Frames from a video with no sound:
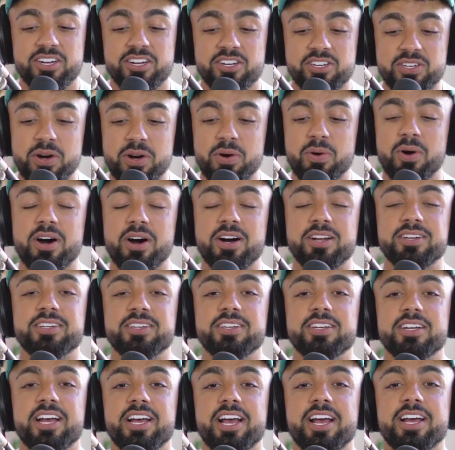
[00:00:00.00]
Go
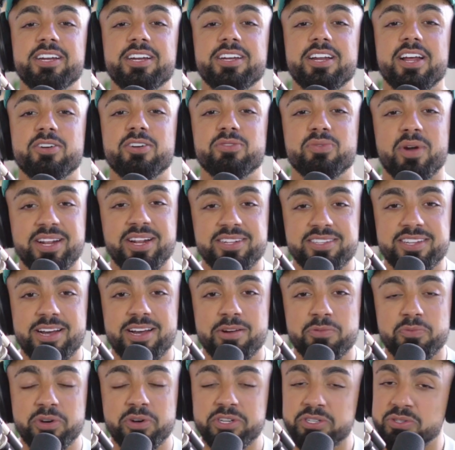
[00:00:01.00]
on and write
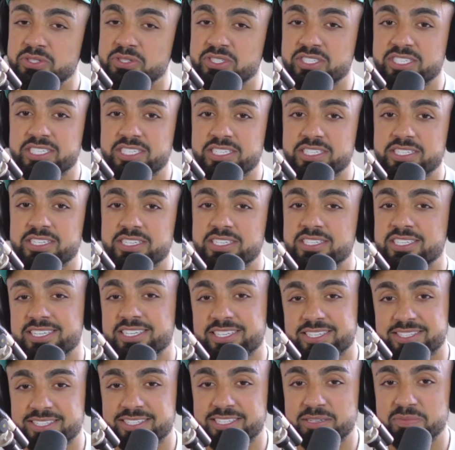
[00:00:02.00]
down where you see the
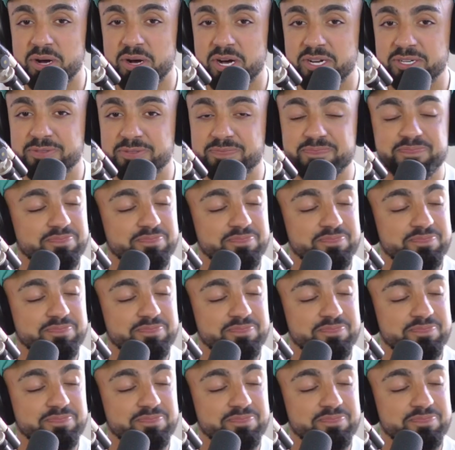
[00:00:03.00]
TLC model.